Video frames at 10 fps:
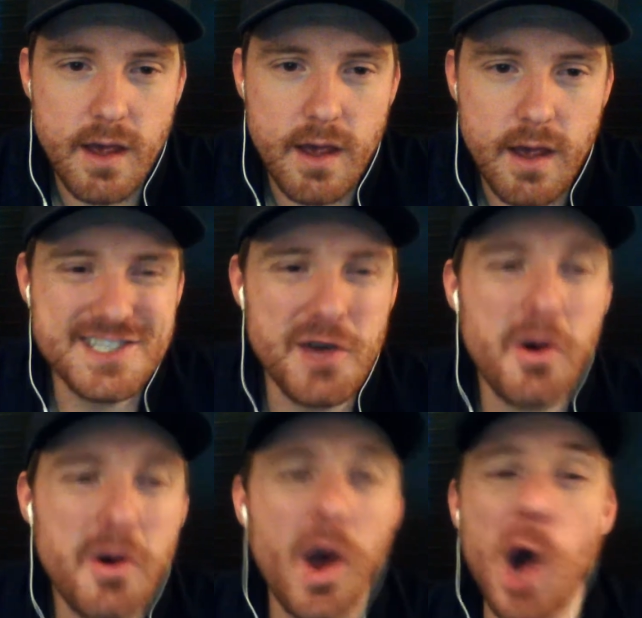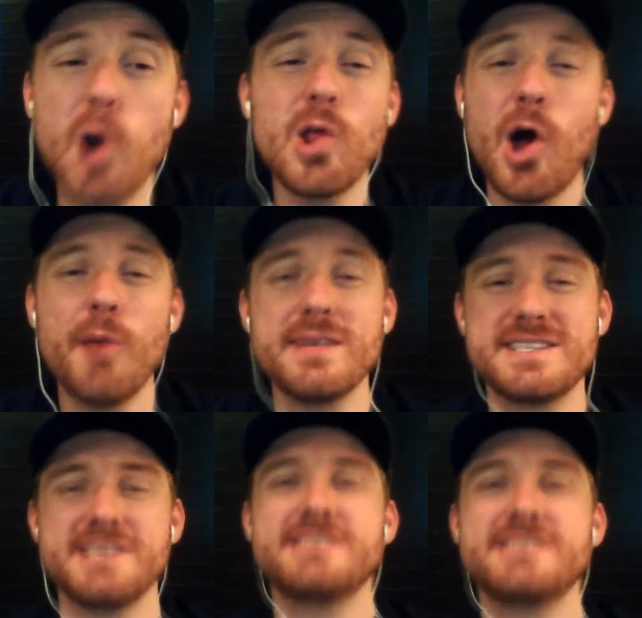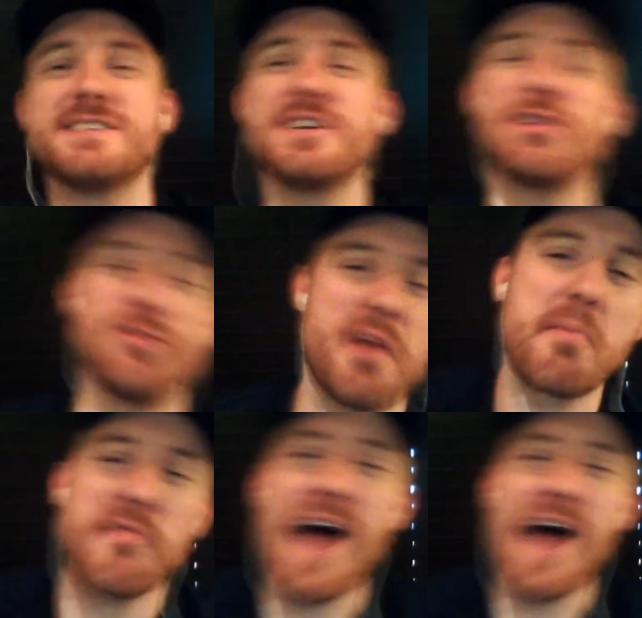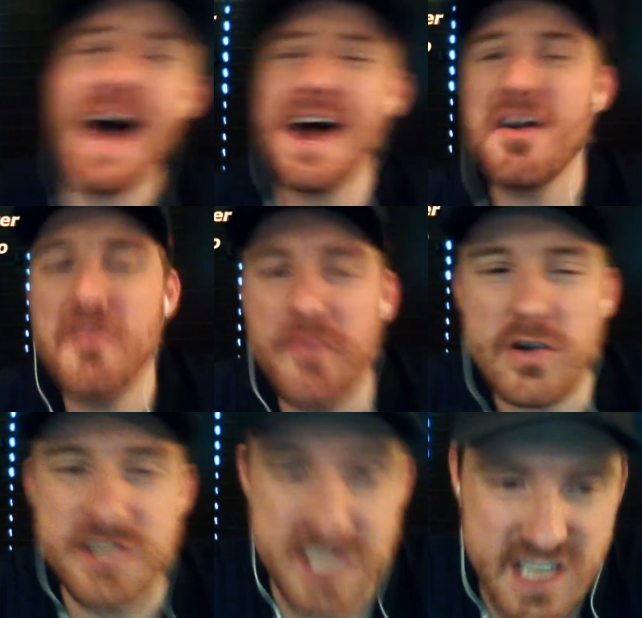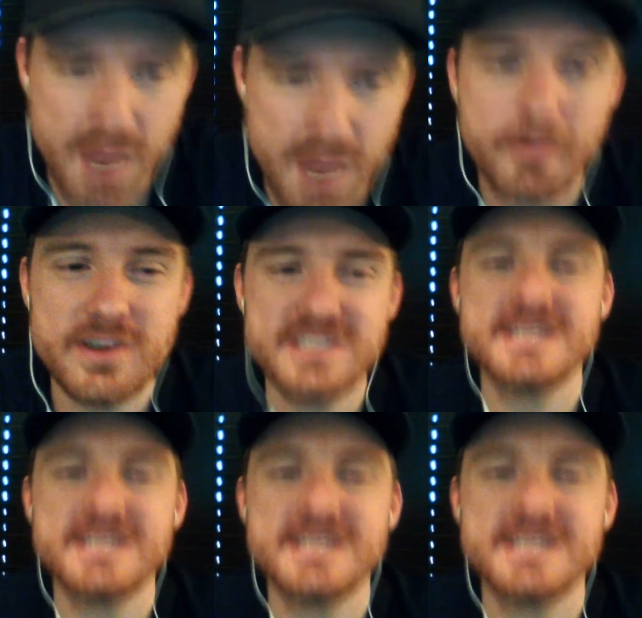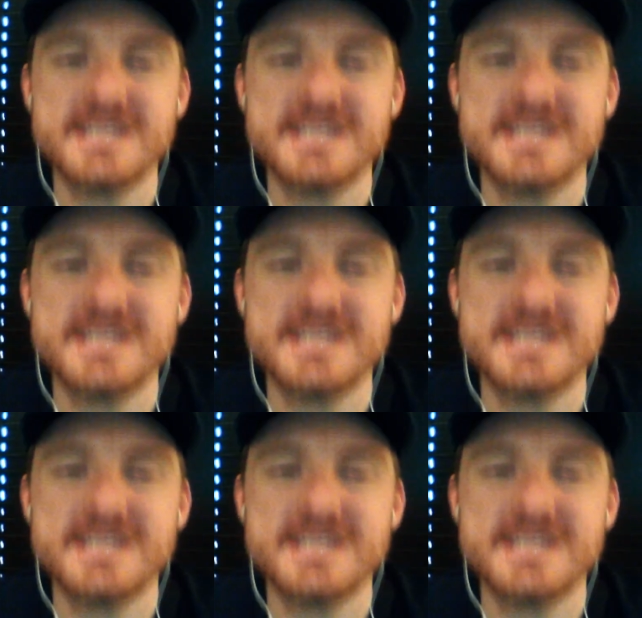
So Oklahoma and TCU, number 5 versus number 6,